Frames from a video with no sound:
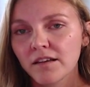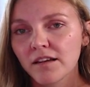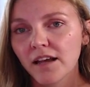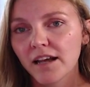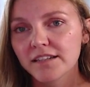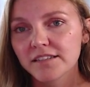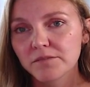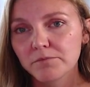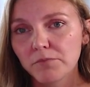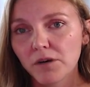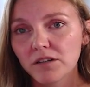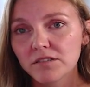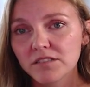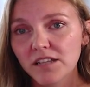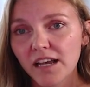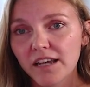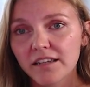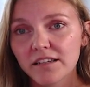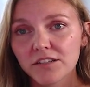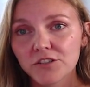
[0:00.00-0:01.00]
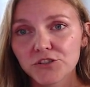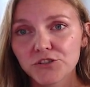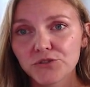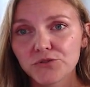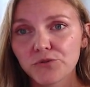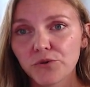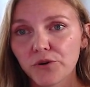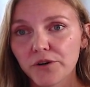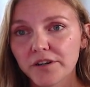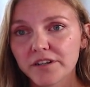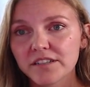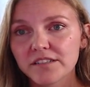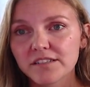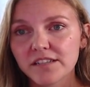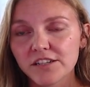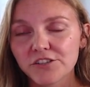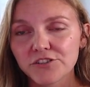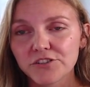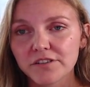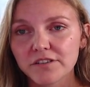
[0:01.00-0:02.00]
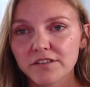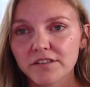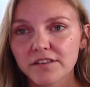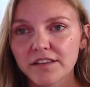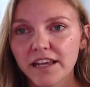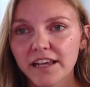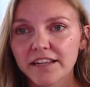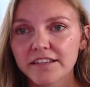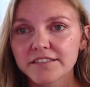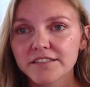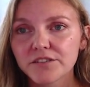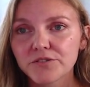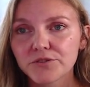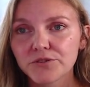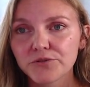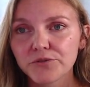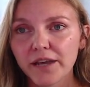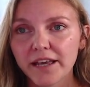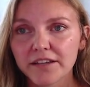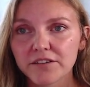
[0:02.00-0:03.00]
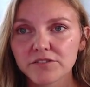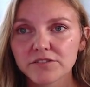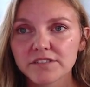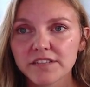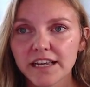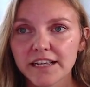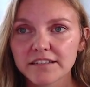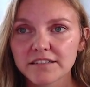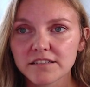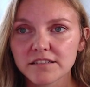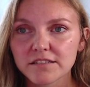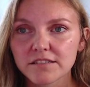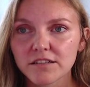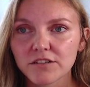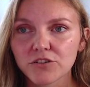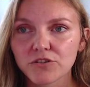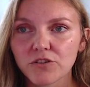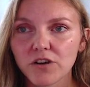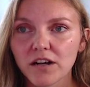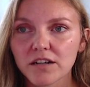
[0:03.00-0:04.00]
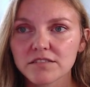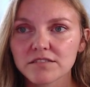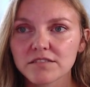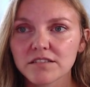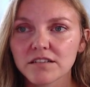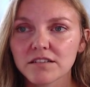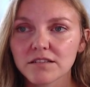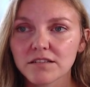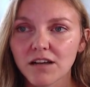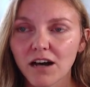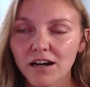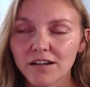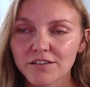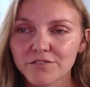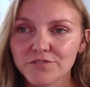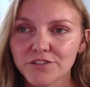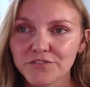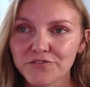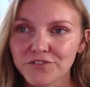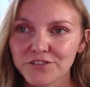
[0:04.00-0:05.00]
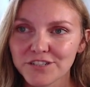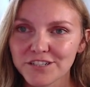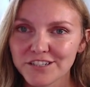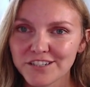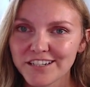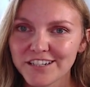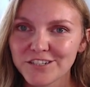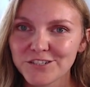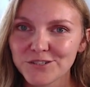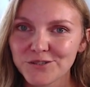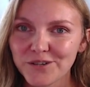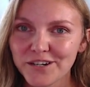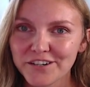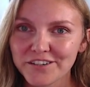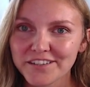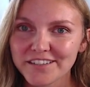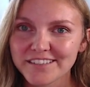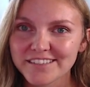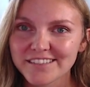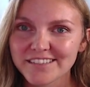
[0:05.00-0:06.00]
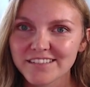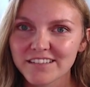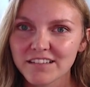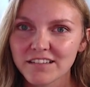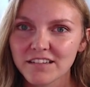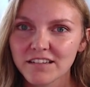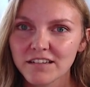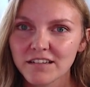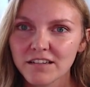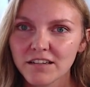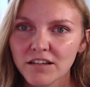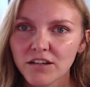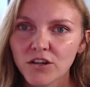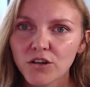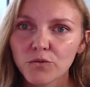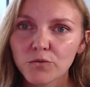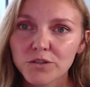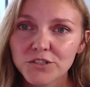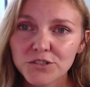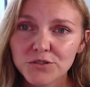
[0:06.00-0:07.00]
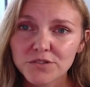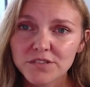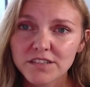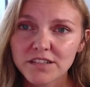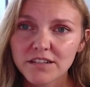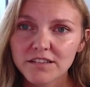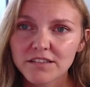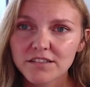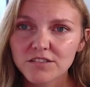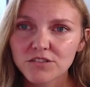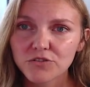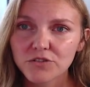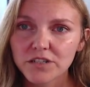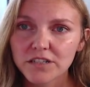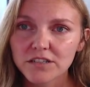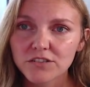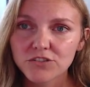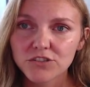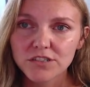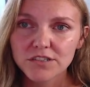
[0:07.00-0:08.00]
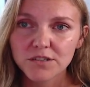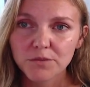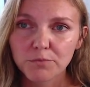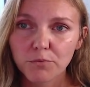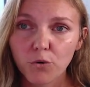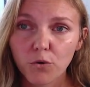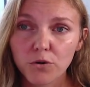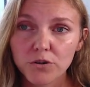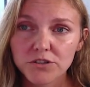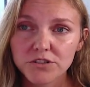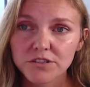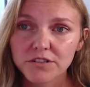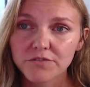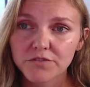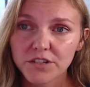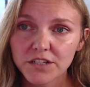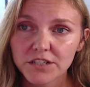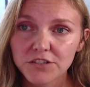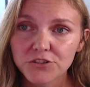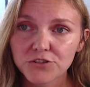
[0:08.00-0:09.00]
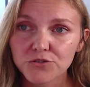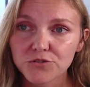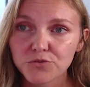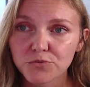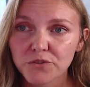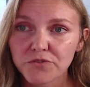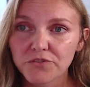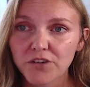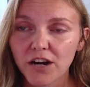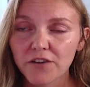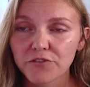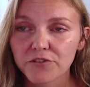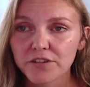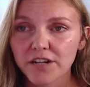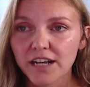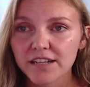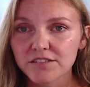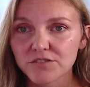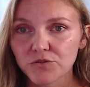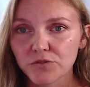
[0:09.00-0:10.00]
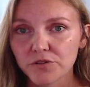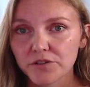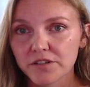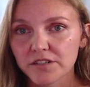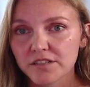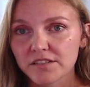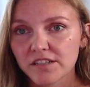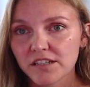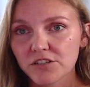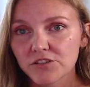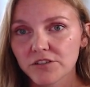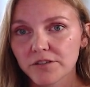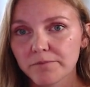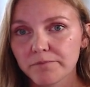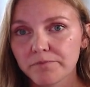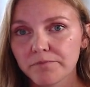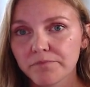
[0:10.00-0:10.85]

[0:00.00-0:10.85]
As a multi issue organization, the ACLU handles cases across a lot of different issue areas. What you see on the screen is just a portion of the issues we've covered as an organization.